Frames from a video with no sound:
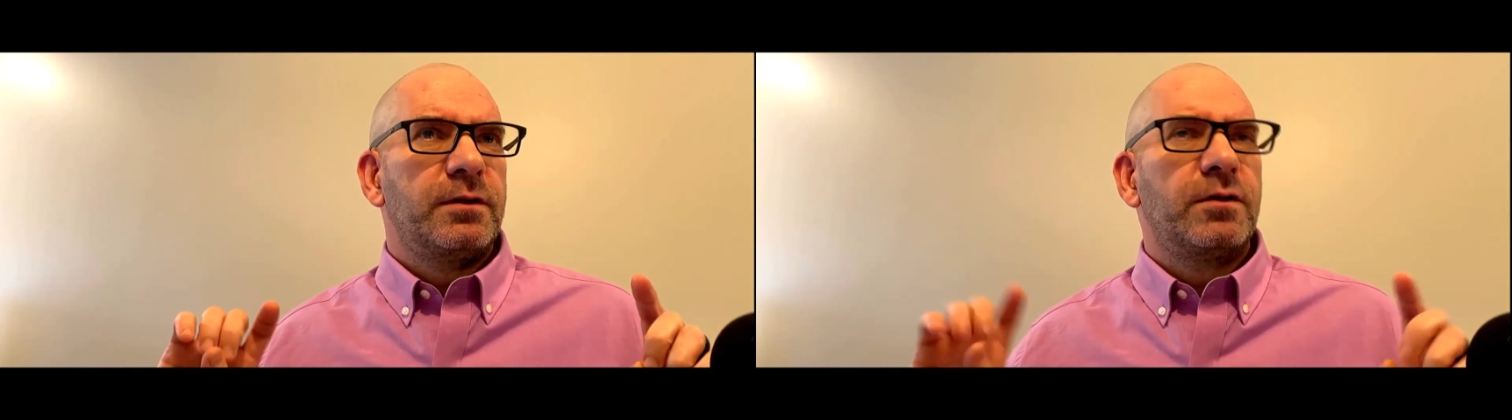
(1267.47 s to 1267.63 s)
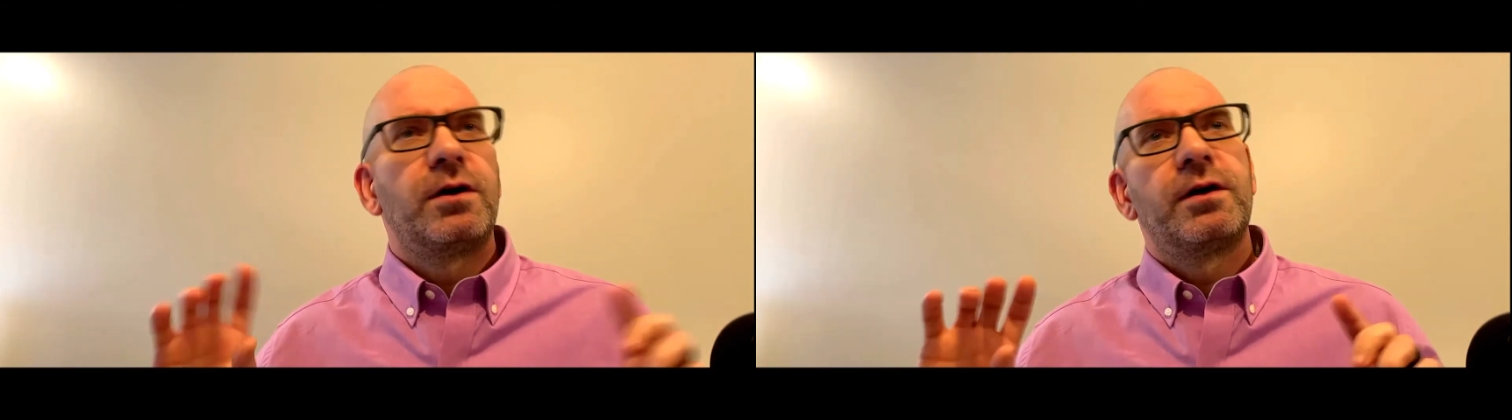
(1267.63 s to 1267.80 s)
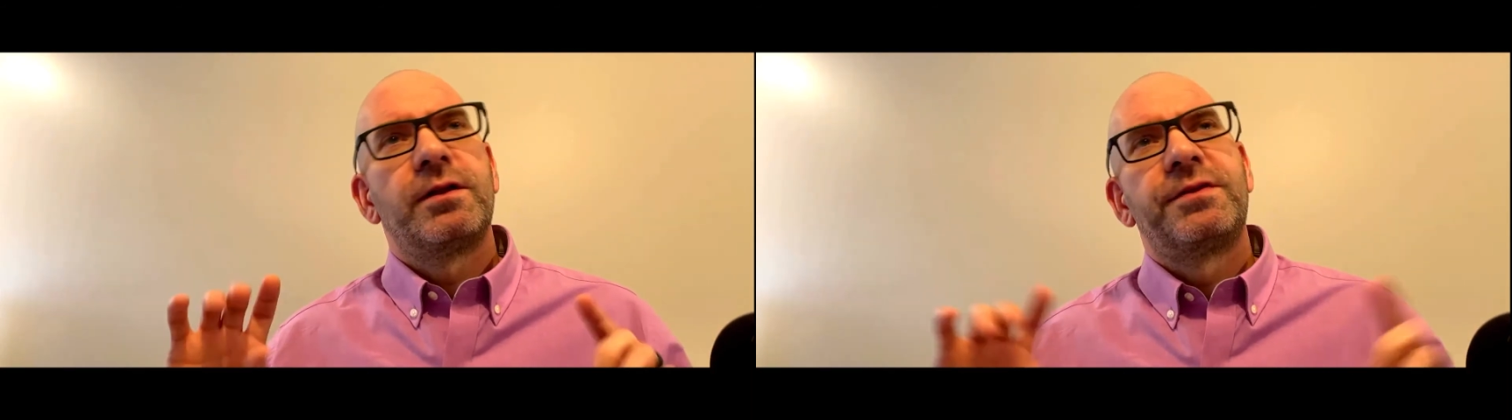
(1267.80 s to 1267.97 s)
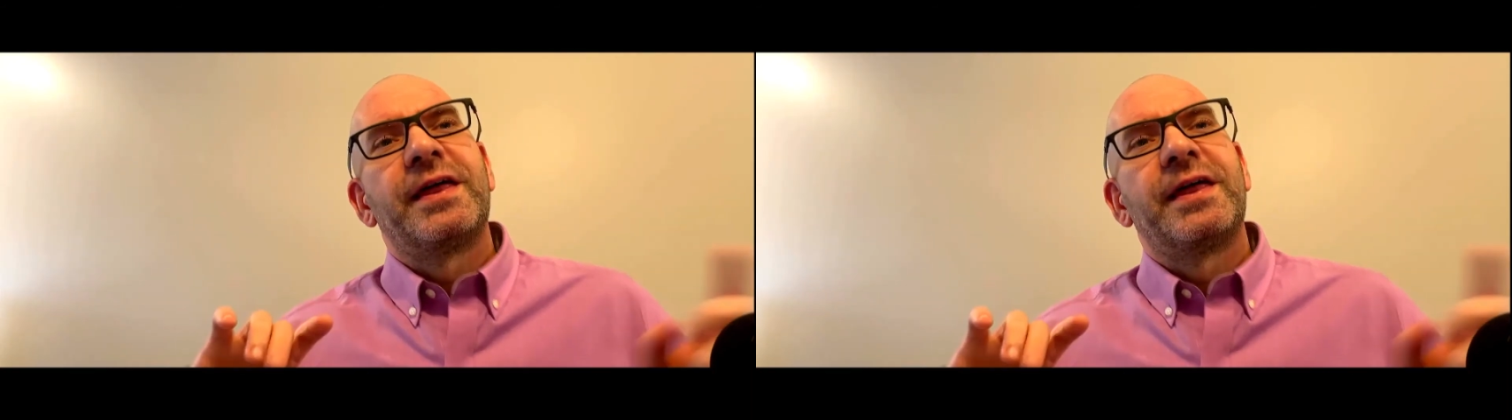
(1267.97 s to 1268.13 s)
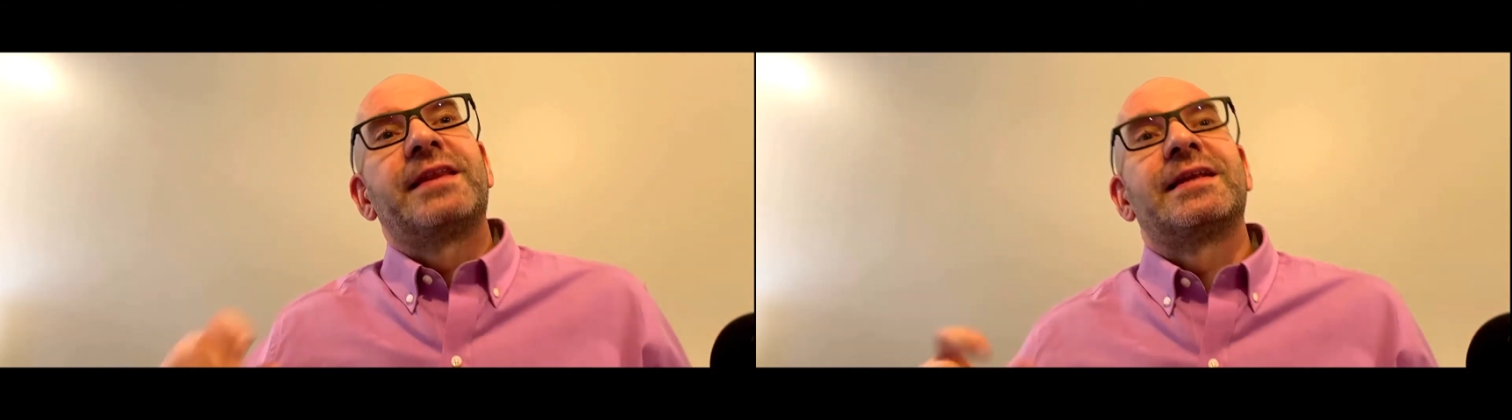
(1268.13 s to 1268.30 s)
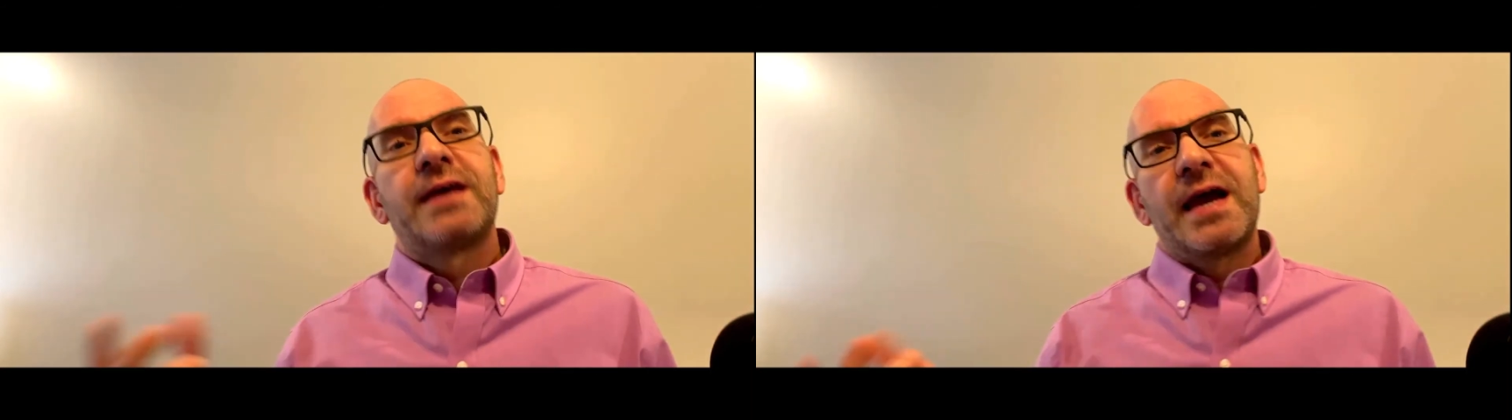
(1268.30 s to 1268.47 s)
uh,
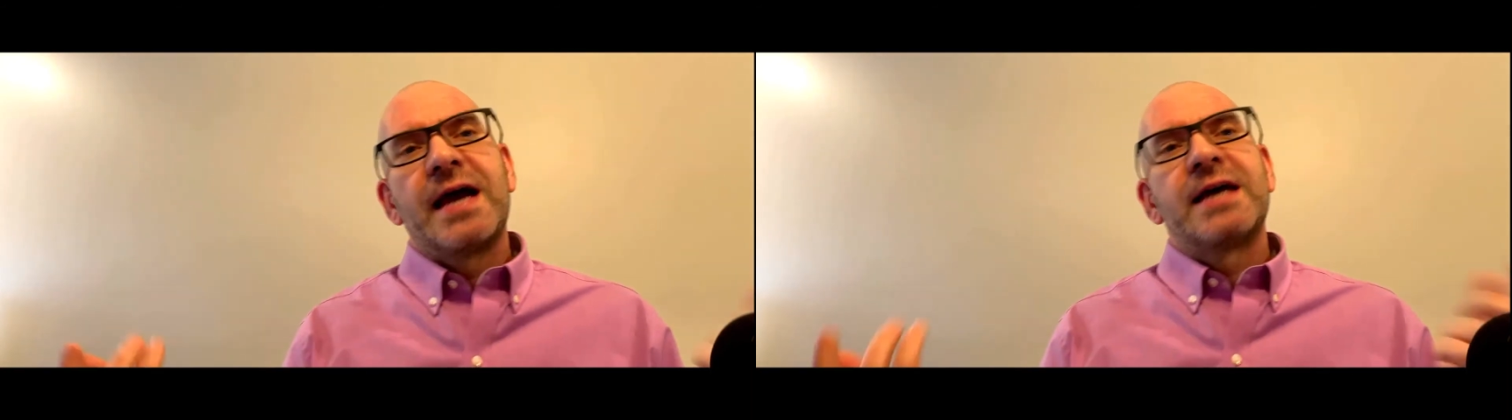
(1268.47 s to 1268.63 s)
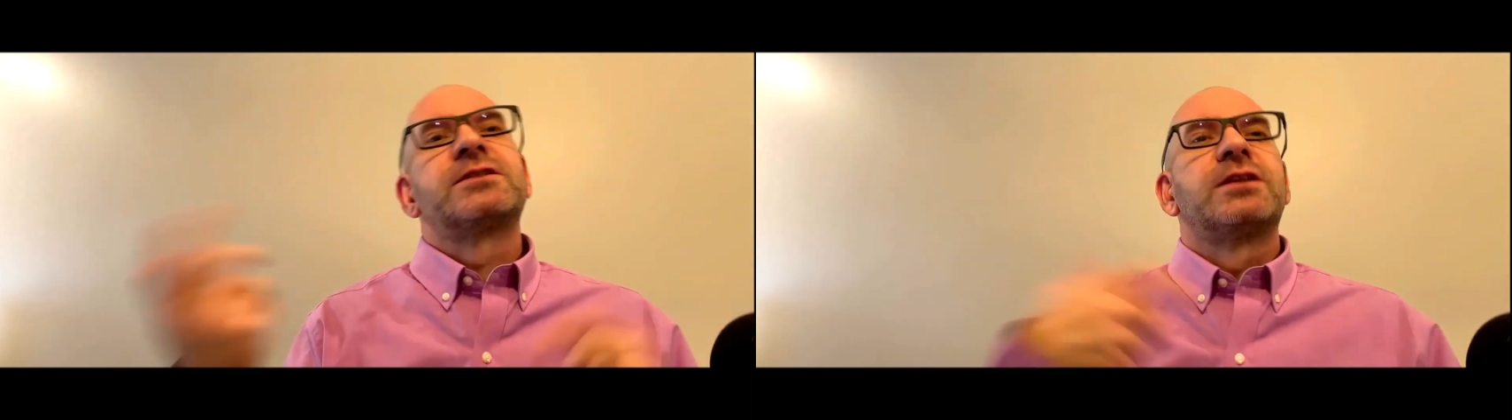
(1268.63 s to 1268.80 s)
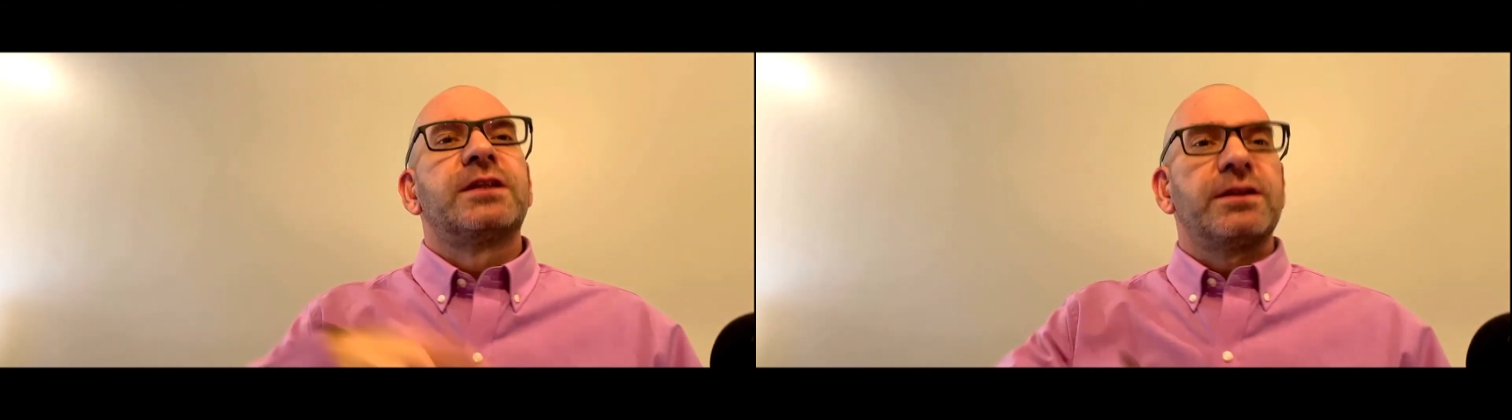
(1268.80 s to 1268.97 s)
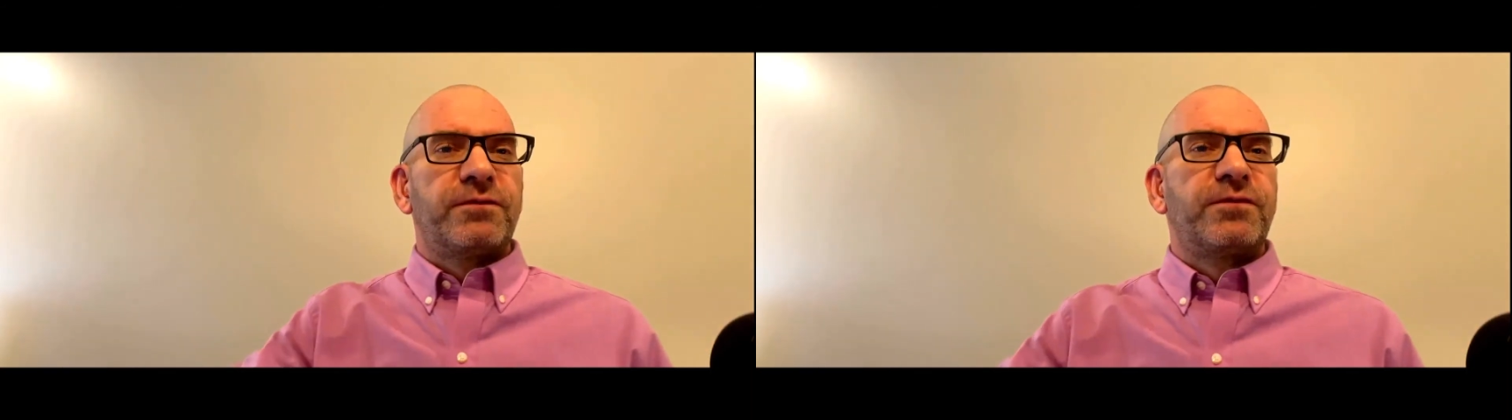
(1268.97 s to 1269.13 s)
that that has